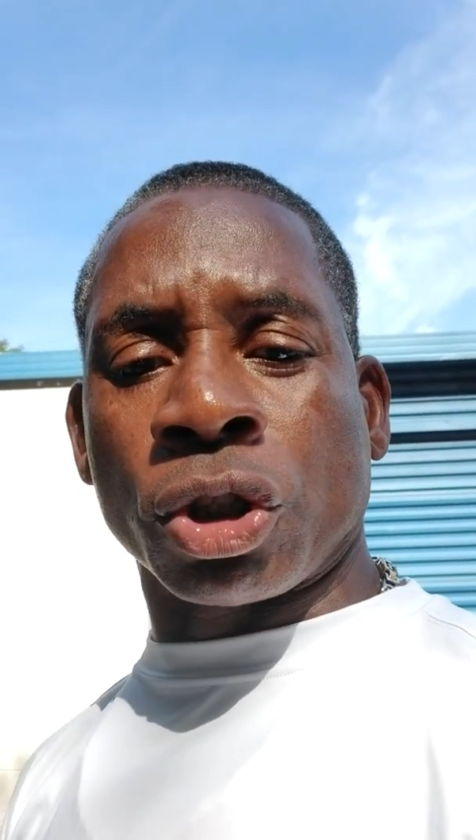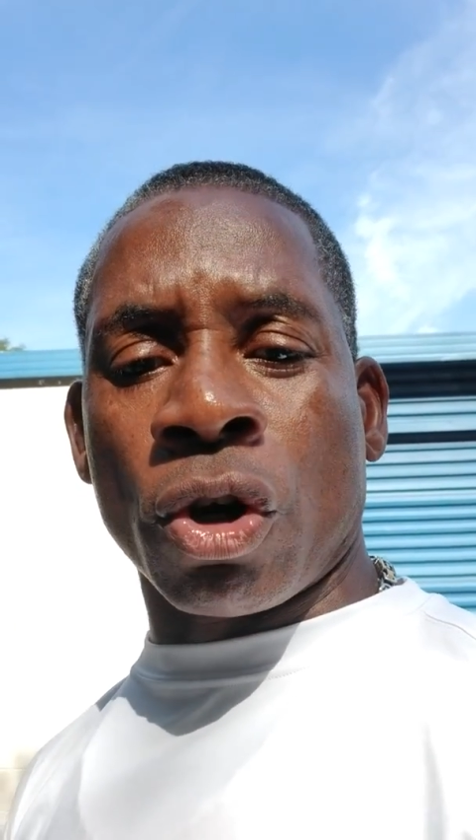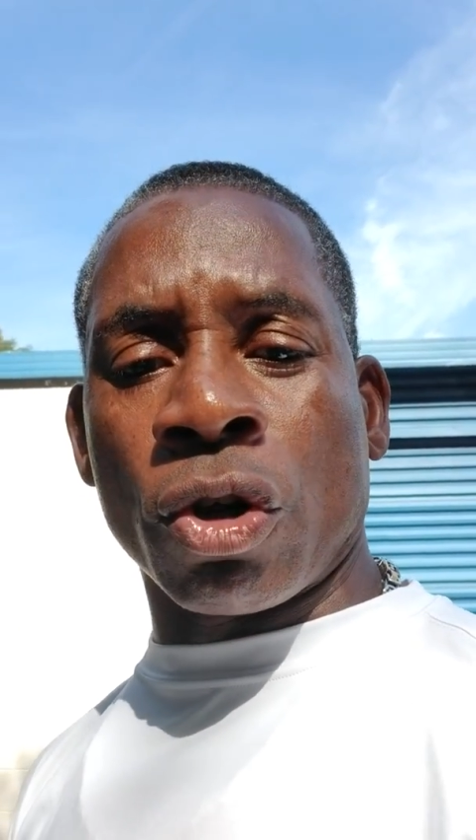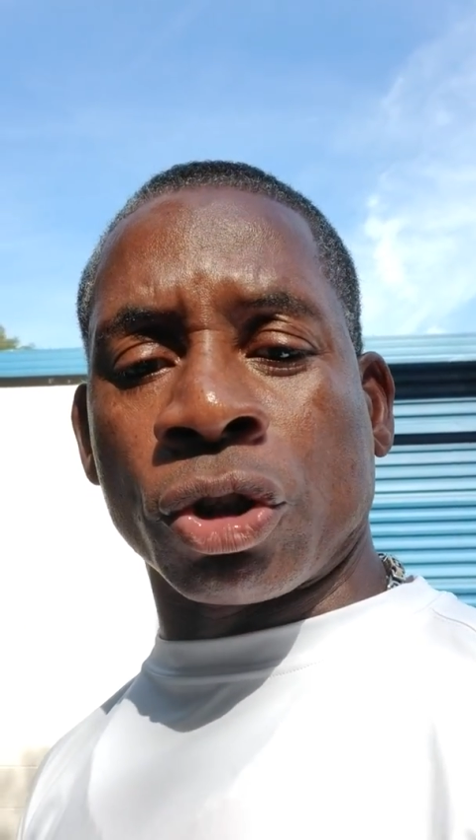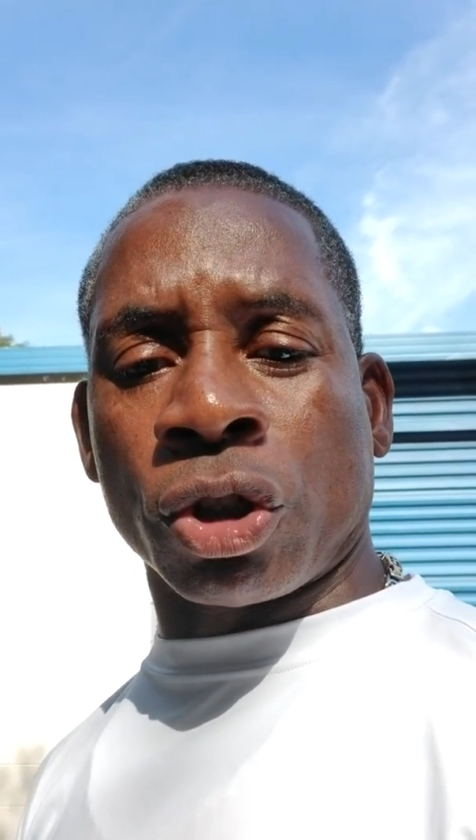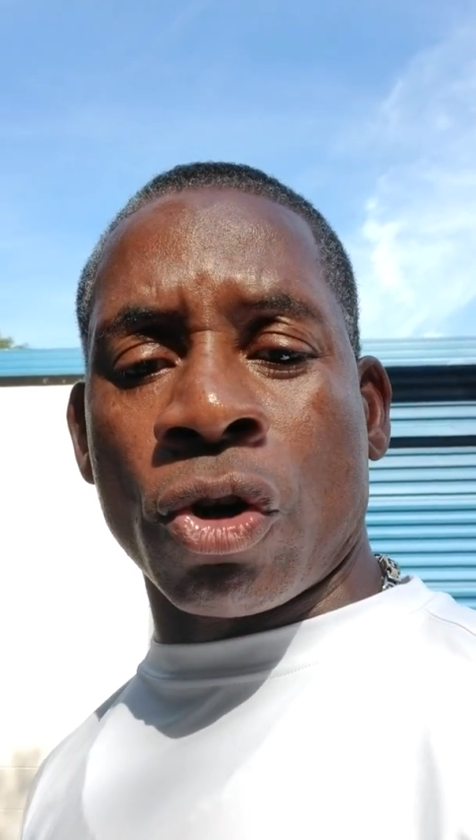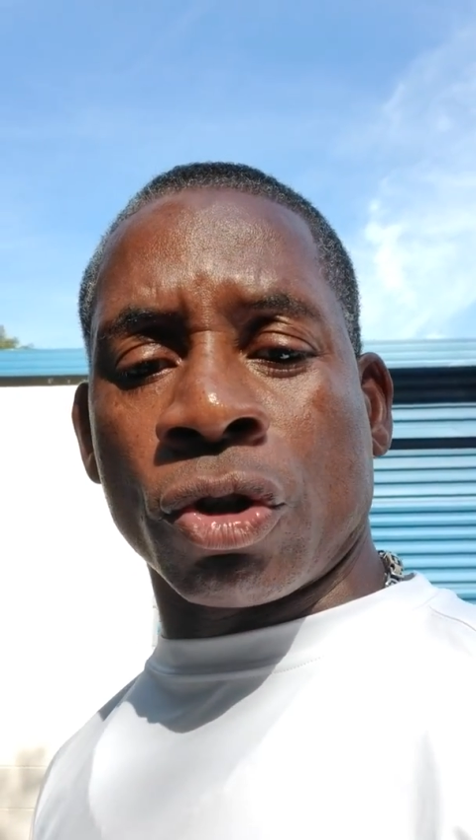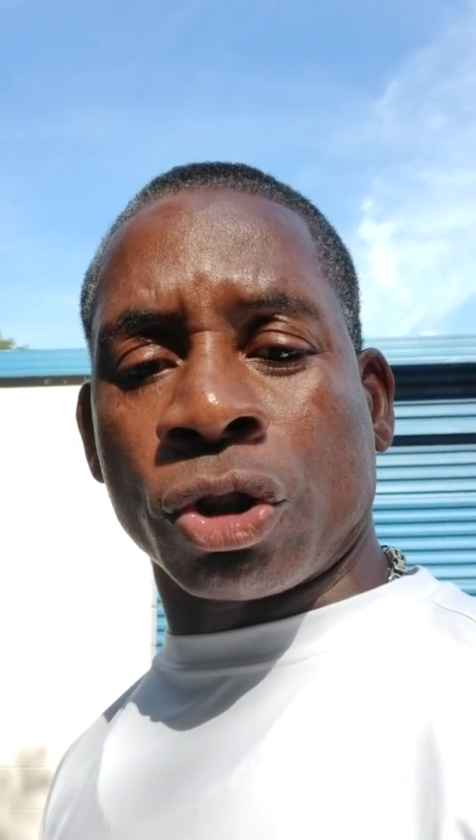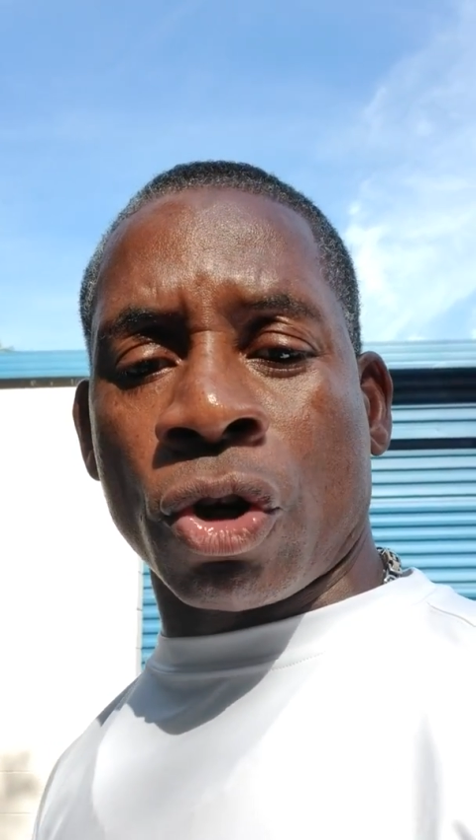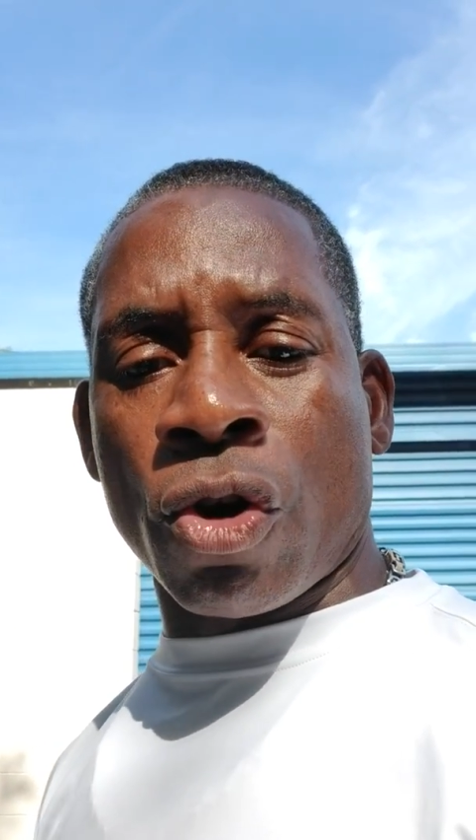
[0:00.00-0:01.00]
churn,
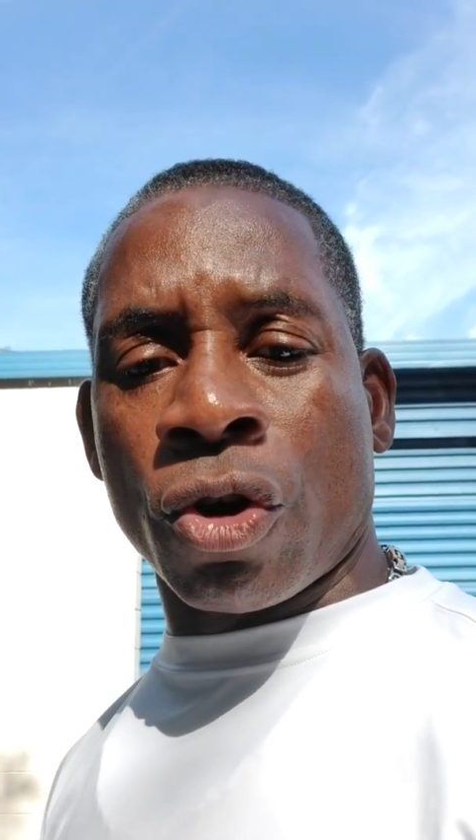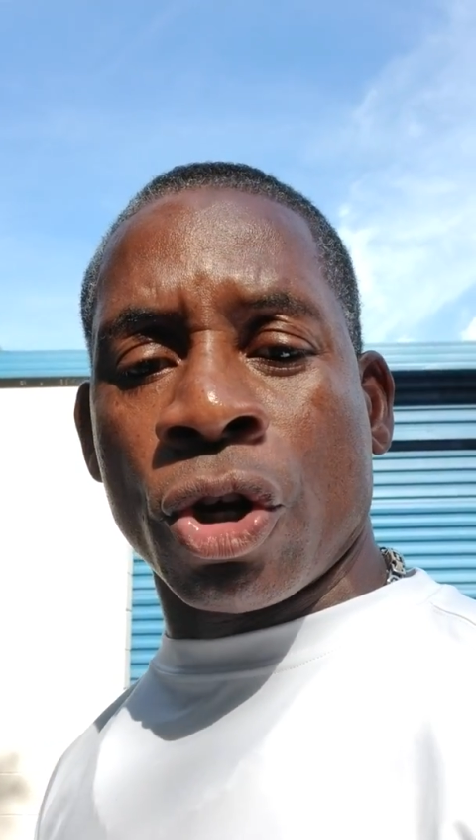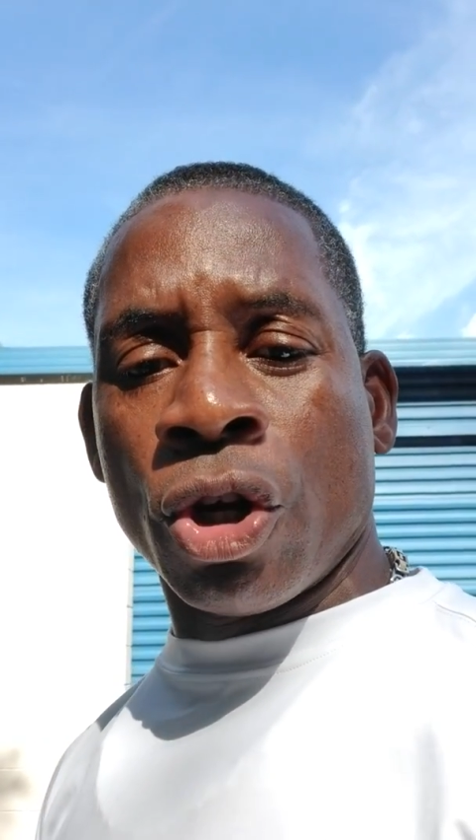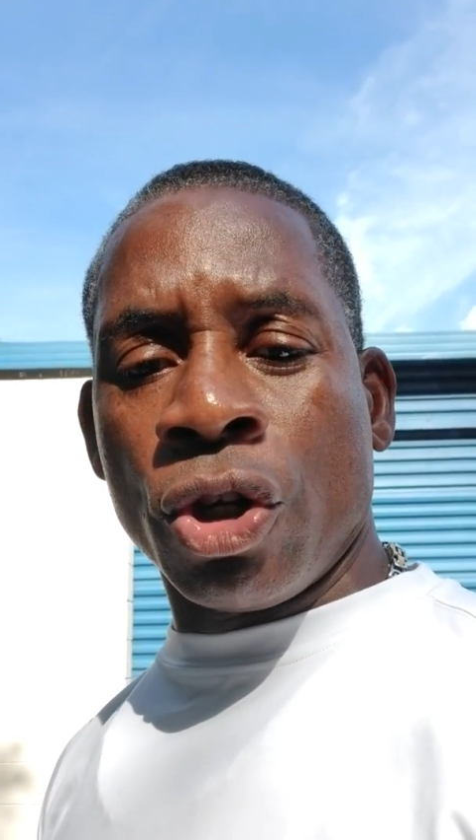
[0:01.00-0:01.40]
churn, churn.